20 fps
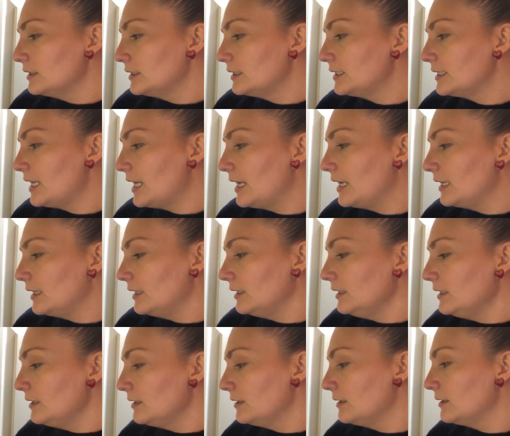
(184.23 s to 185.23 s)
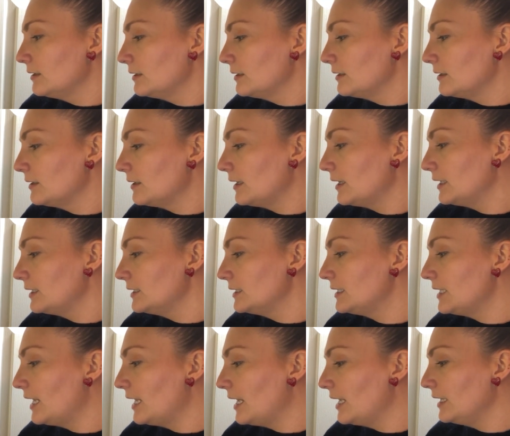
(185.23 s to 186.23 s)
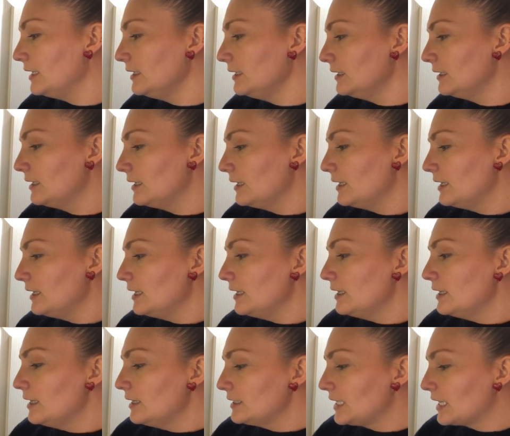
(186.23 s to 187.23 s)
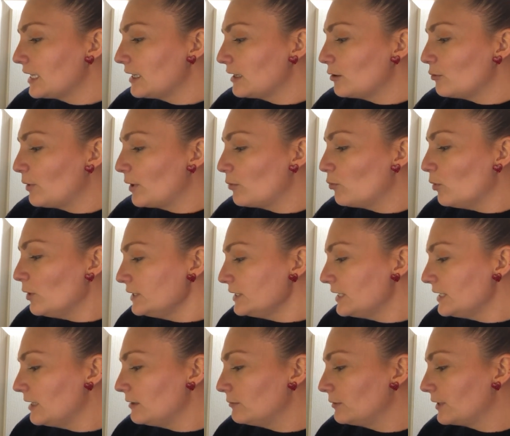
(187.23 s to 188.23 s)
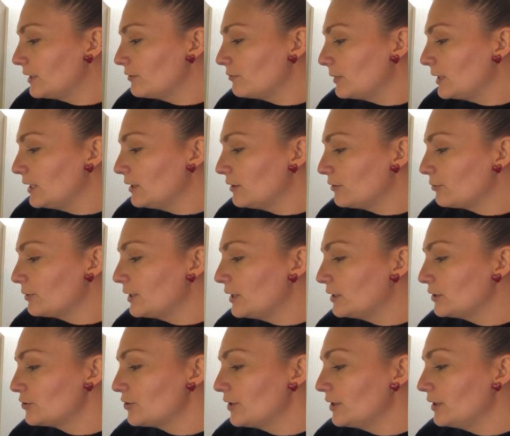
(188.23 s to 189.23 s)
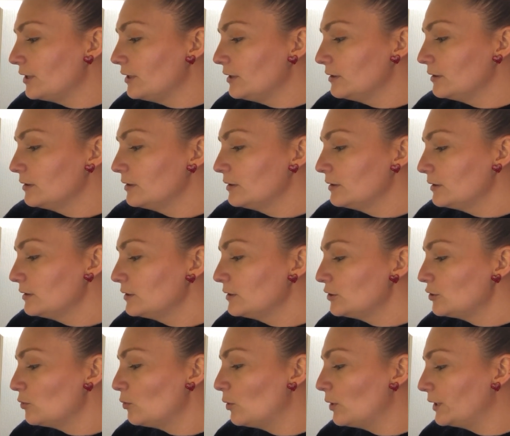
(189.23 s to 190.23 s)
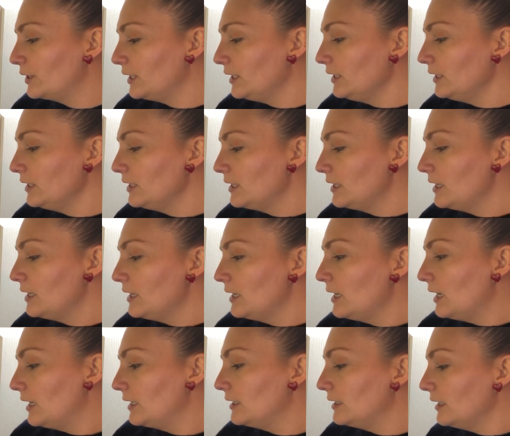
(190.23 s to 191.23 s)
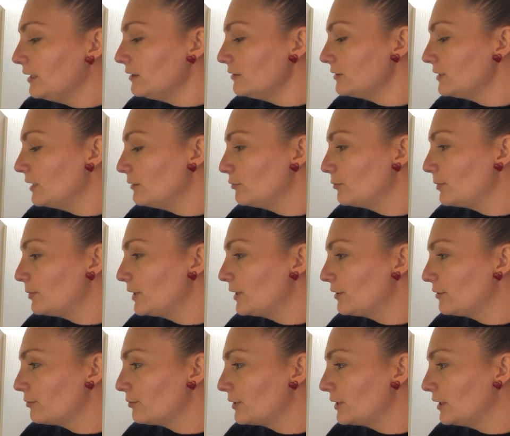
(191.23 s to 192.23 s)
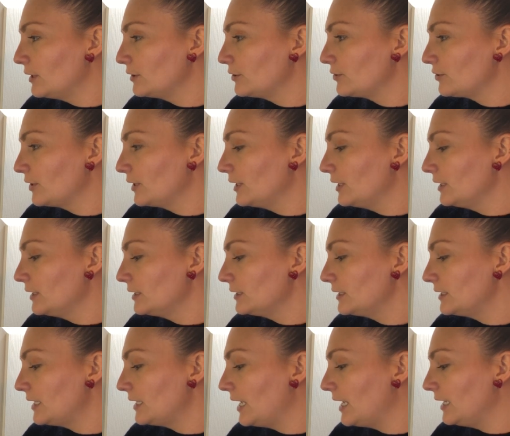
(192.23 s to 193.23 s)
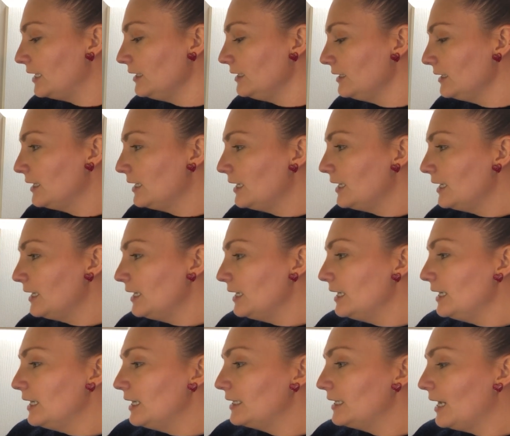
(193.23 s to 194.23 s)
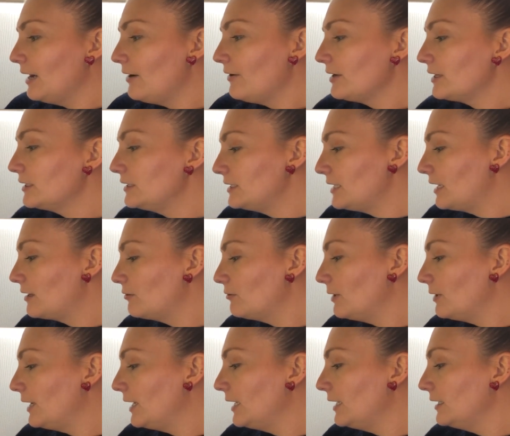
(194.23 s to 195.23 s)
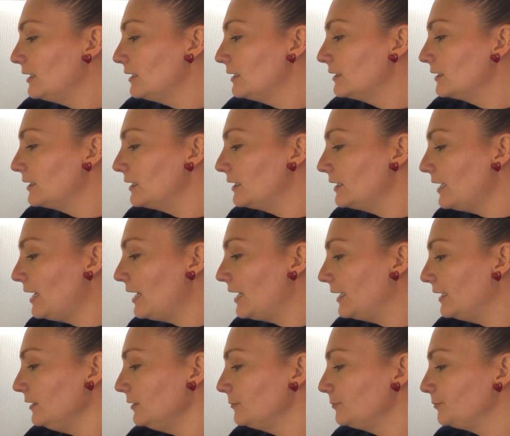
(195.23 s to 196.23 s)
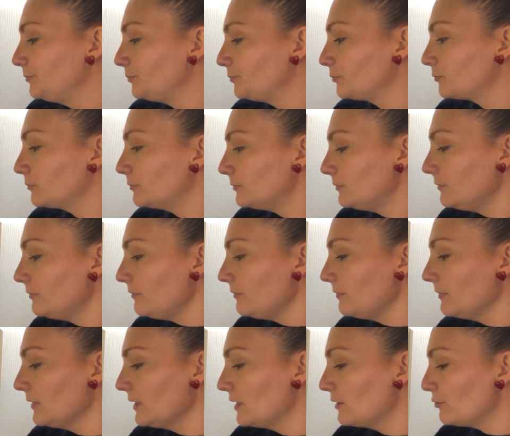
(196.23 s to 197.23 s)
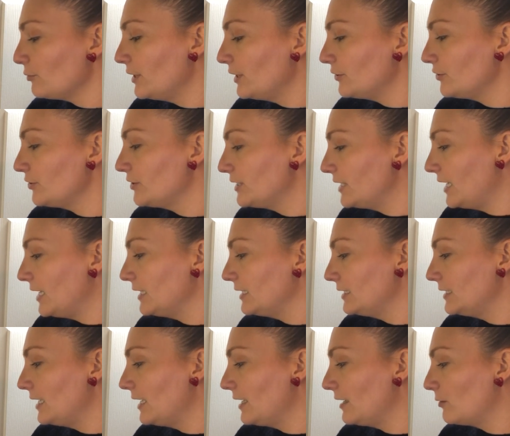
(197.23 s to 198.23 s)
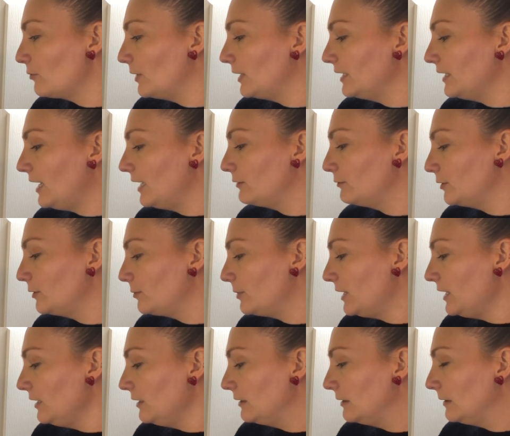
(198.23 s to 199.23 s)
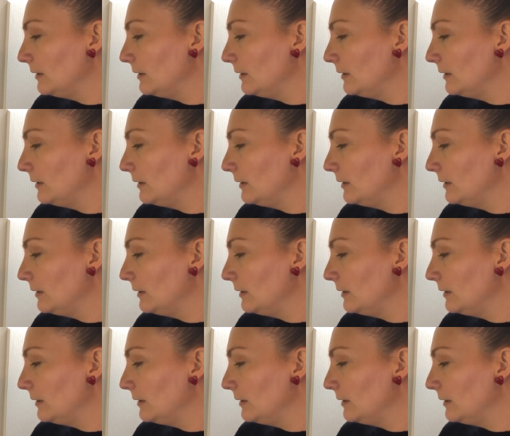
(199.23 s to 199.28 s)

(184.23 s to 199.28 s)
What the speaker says: 10 and 10. Taking away 1 10 would give me 320. Another 10 would be 310. And now I could take away the 9. 310 take away 9 would be